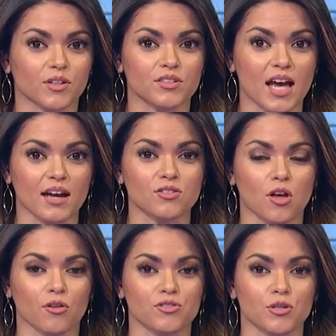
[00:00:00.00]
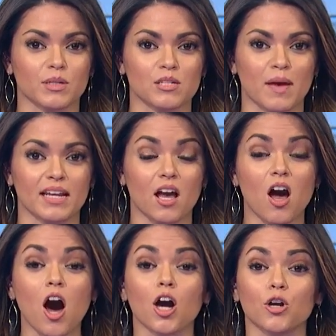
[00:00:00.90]
our tax dollars to be spent
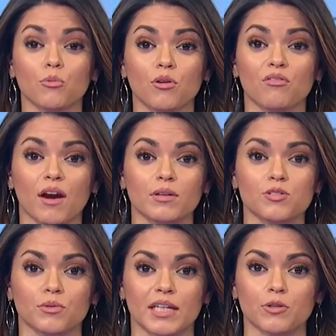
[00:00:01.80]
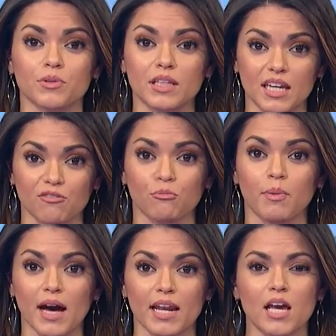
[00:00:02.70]
on coronavirus-related relief.
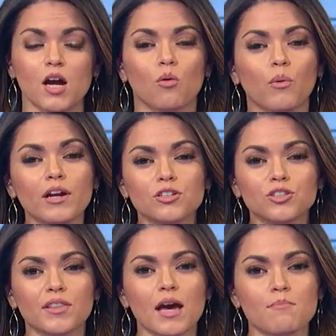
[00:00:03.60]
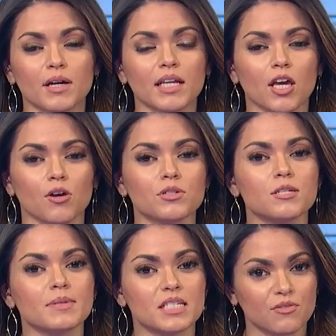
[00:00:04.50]
But where should that money go
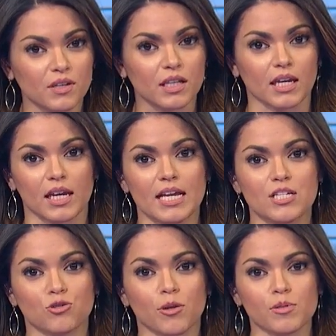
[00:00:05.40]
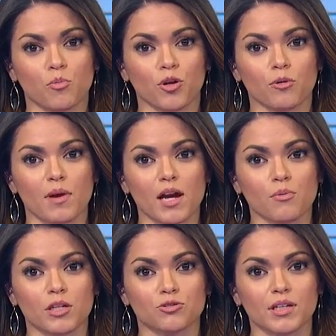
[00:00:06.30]
specifically? Scripps reporter Maya
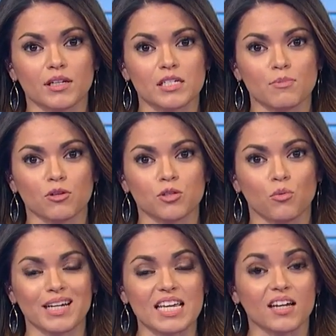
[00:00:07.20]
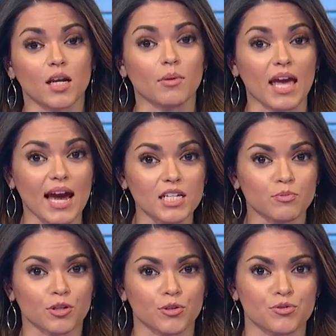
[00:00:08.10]
Rodriguez spoke to one economic
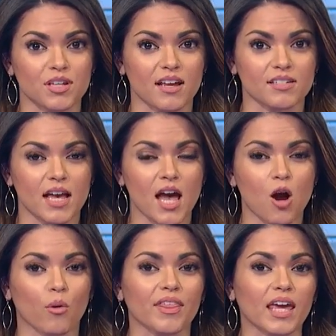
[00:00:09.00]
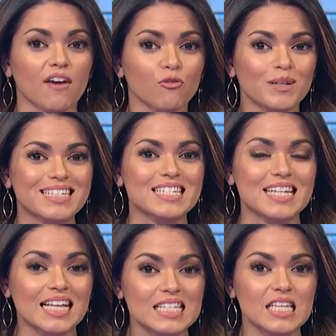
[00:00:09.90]
expert who says where the government
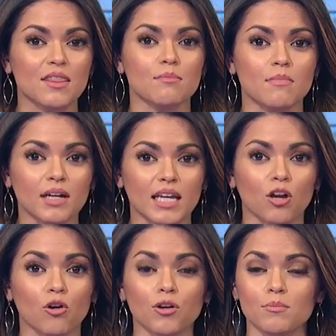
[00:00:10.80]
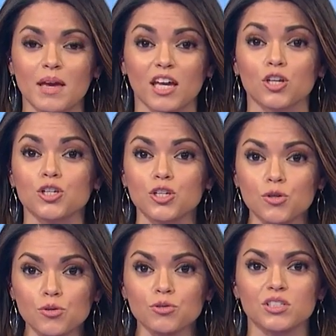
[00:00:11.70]
sends the money could make a
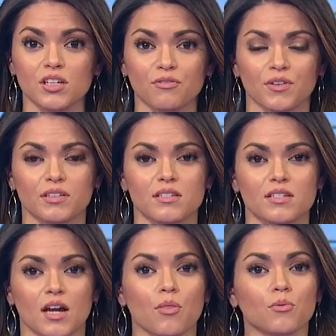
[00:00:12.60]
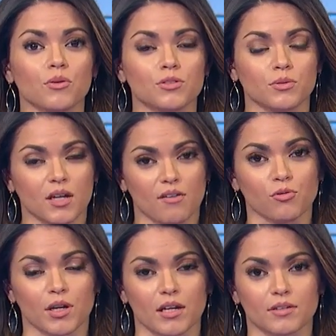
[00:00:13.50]
huge difference down the road to
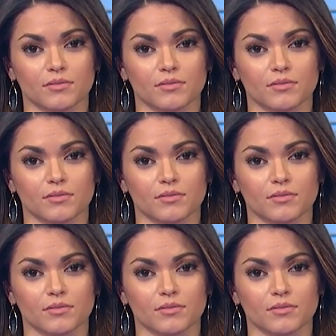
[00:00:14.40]
recovery.